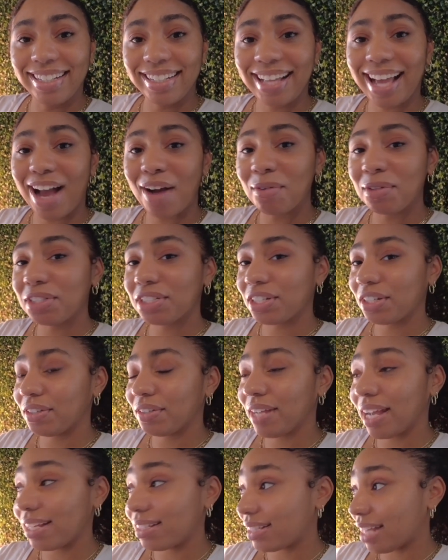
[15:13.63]
I will show you
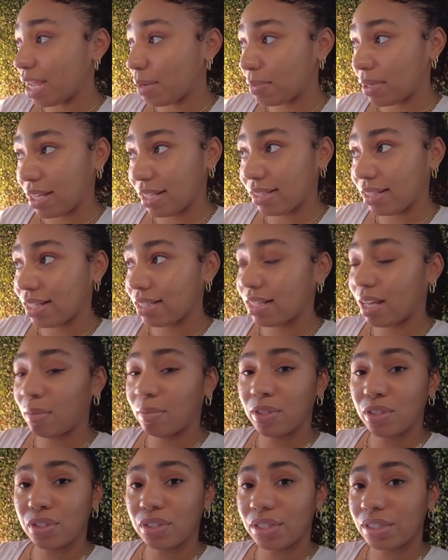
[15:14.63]
guys that process. I'll
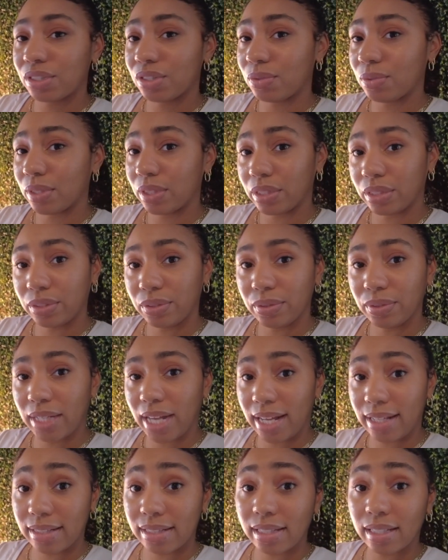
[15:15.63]
be sure to include
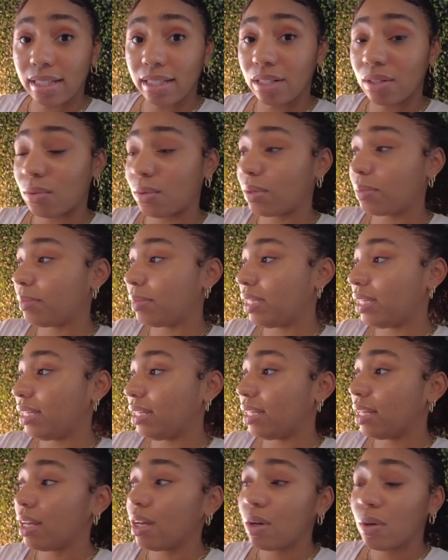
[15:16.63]
content on
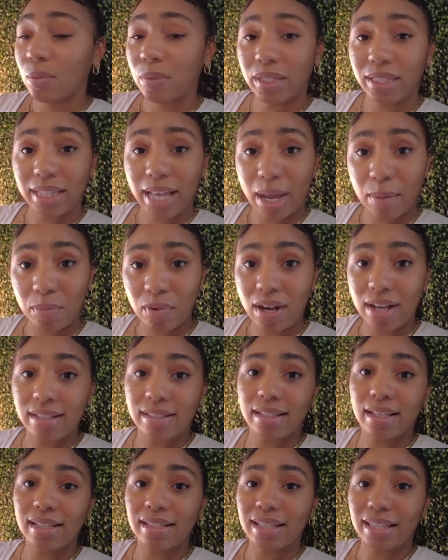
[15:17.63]
me with that
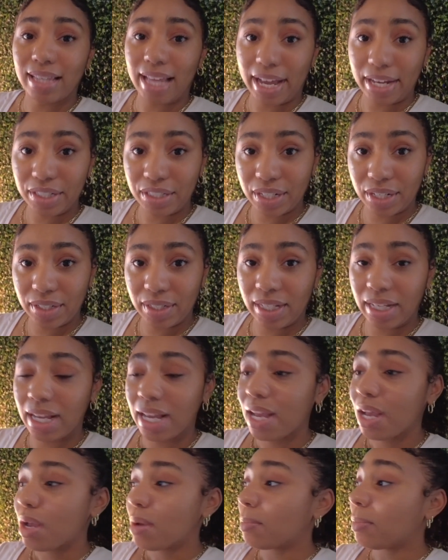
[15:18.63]
process and that journey.
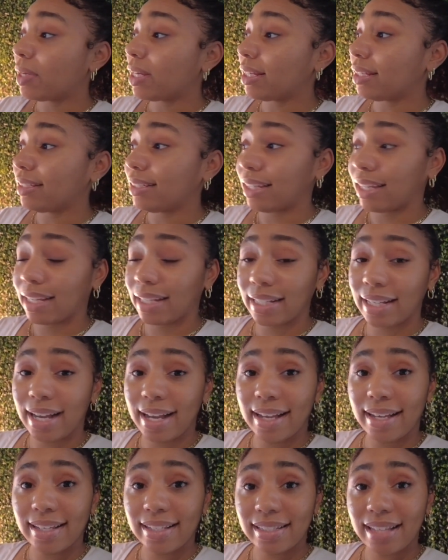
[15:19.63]
But yeah,
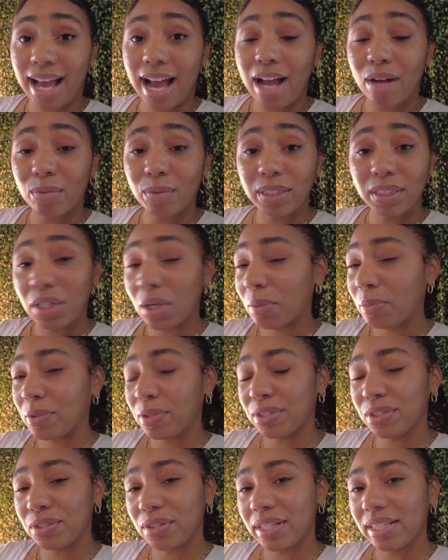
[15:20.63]
guys, I really hope
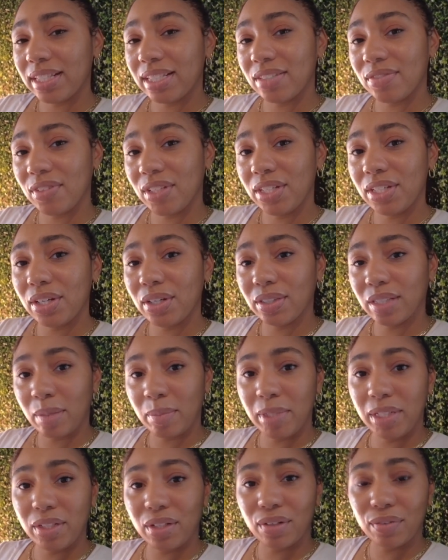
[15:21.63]
you enjoyed this video. Let
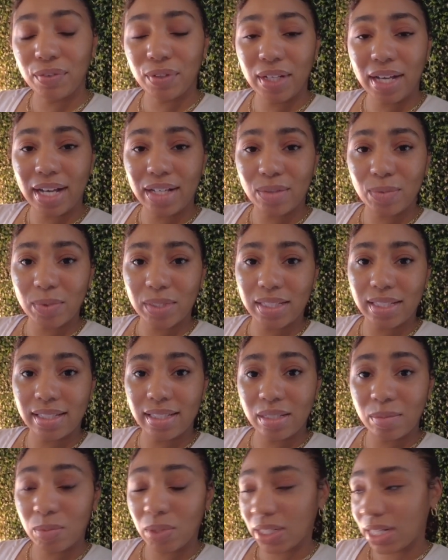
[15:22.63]
me know if you guys want to
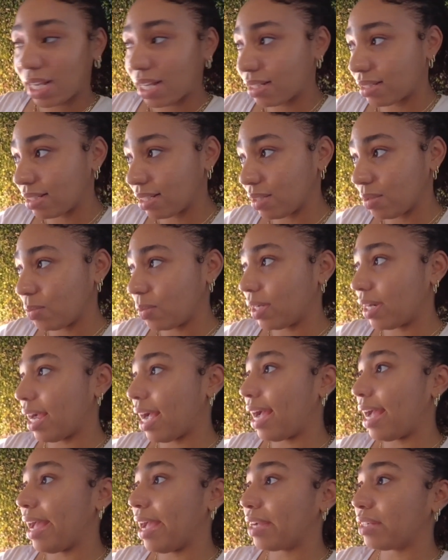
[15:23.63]
see more content where
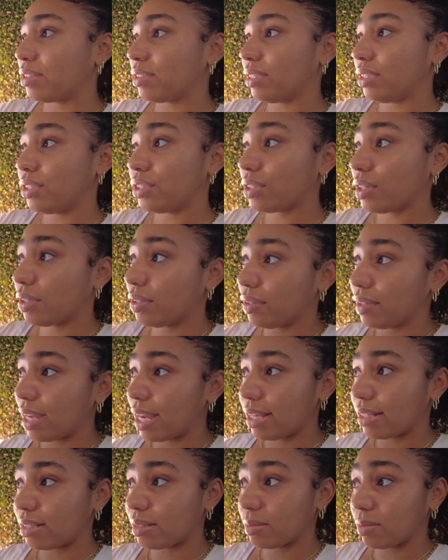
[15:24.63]
I actually show you
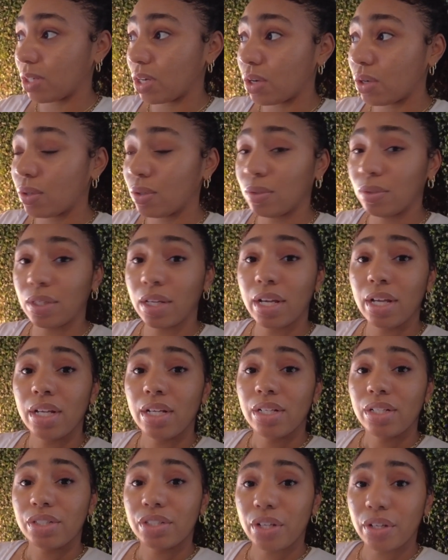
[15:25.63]
guys some code,
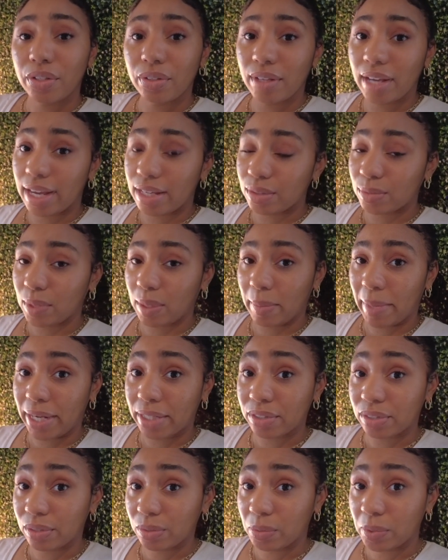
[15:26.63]
show you guys what I'm
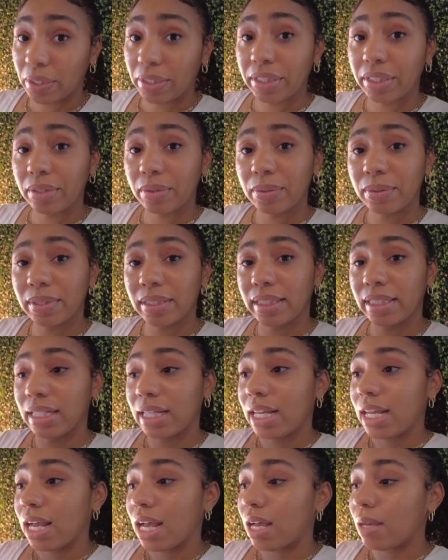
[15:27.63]
actually working on,
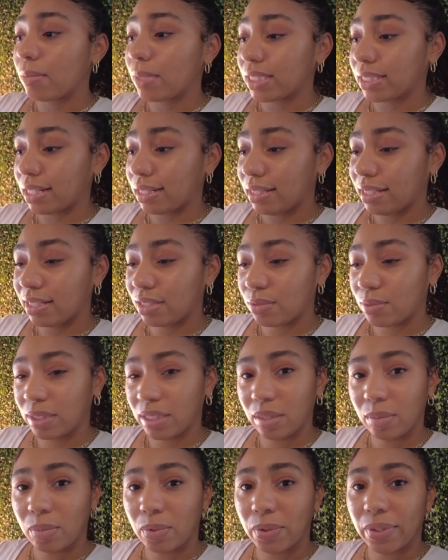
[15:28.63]
um, because I think it's
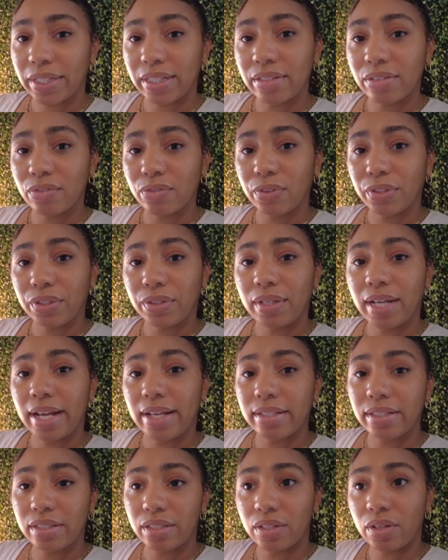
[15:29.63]
really important for you
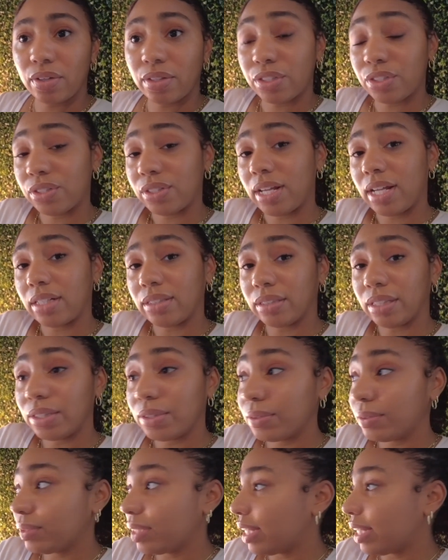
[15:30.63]
guys to know that you're not alone